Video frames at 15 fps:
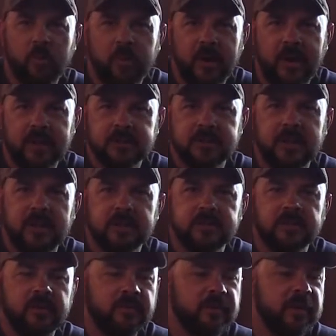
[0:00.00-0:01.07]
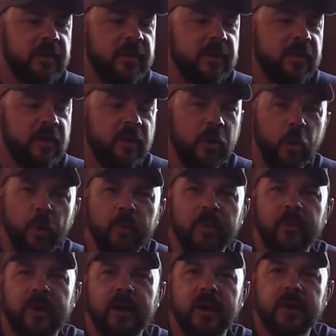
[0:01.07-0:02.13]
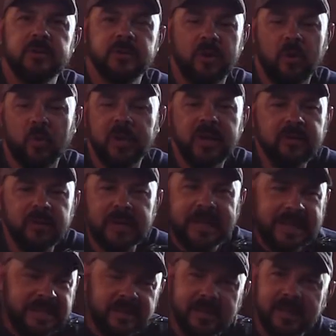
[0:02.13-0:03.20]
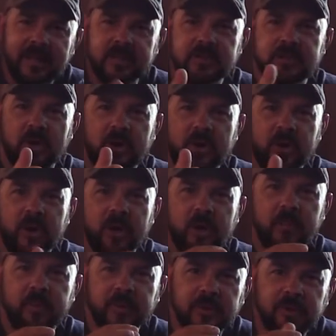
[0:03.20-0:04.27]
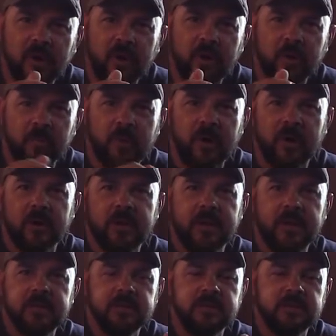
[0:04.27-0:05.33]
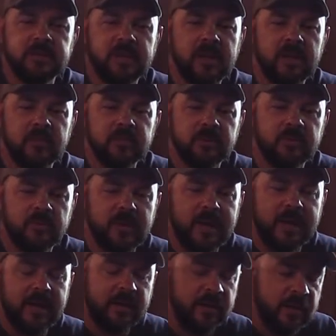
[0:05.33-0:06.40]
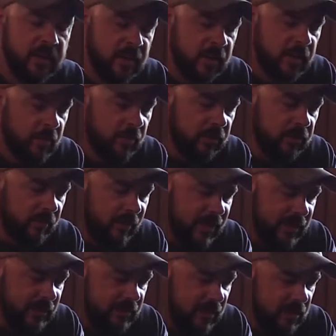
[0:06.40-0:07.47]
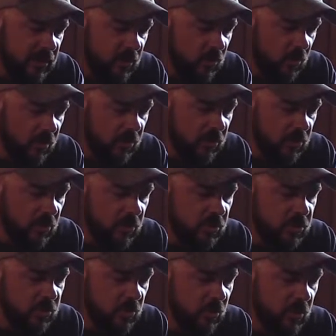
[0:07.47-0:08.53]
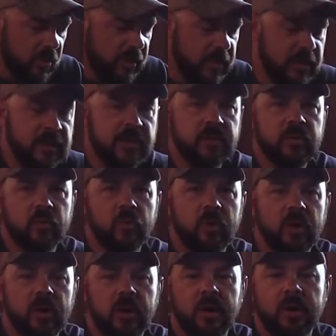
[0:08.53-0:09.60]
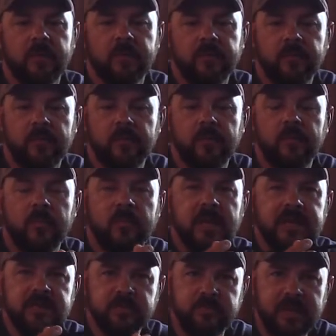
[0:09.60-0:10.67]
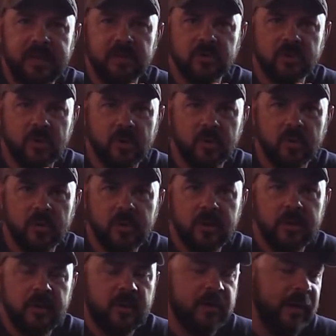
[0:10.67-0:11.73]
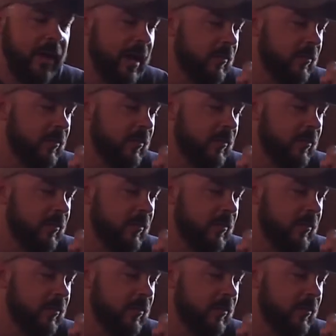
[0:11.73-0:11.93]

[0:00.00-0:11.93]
process of aluminum arrows. You know, we'd even heat the insert up and turn the broadheads just to get them just right. But the main thing you want to do is you want to get it to where they spin true. Now,